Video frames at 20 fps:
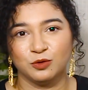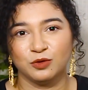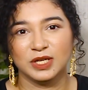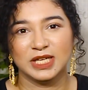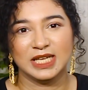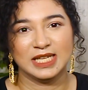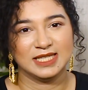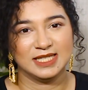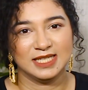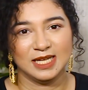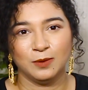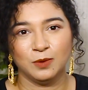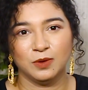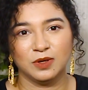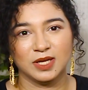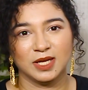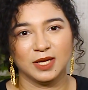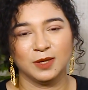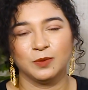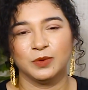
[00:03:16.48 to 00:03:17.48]
kids are
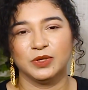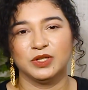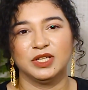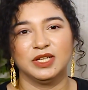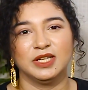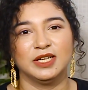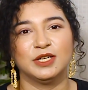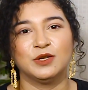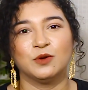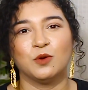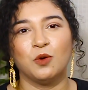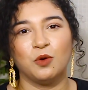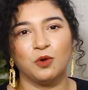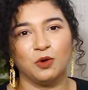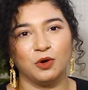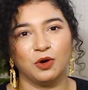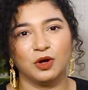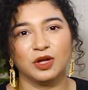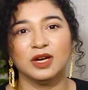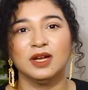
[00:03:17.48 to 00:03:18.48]
working with it
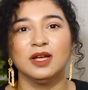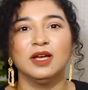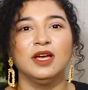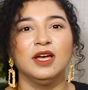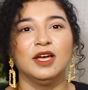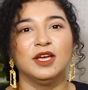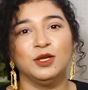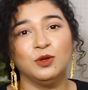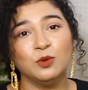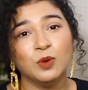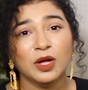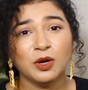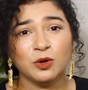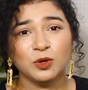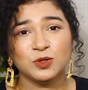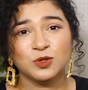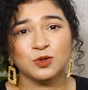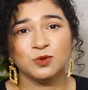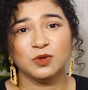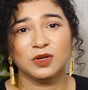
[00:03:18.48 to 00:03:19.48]
or you are
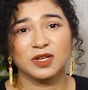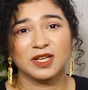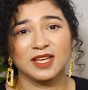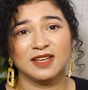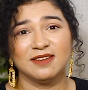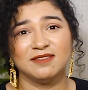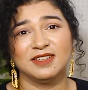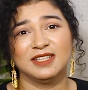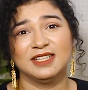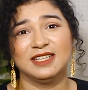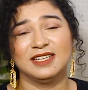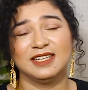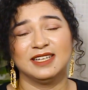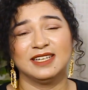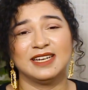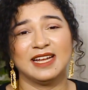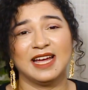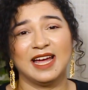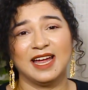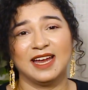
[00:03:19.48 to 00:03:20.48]
also working with
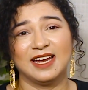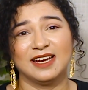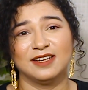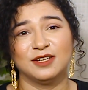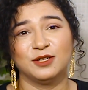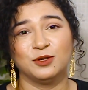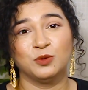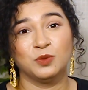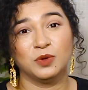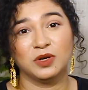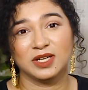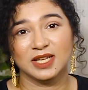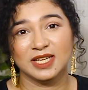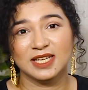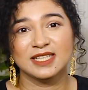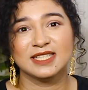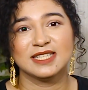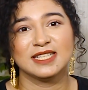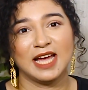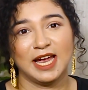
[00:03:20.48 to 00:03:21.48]
it and you're working
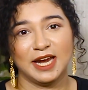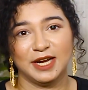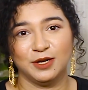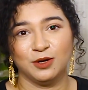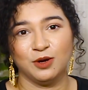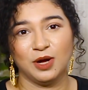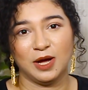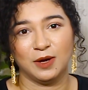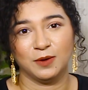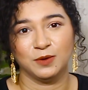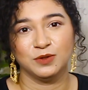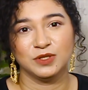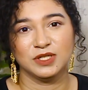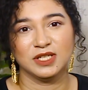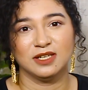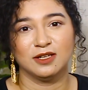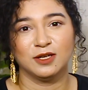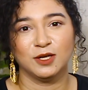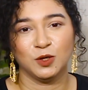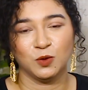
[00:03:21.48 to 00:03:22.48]
inside your house
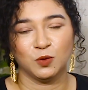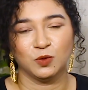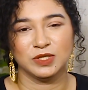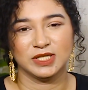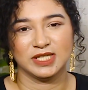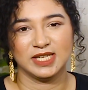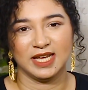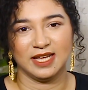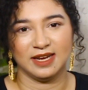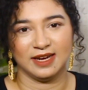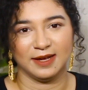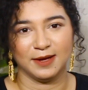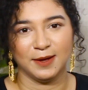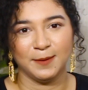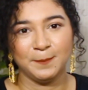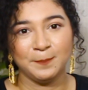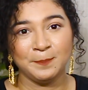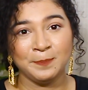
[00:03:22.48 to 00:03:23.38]
in a closed area.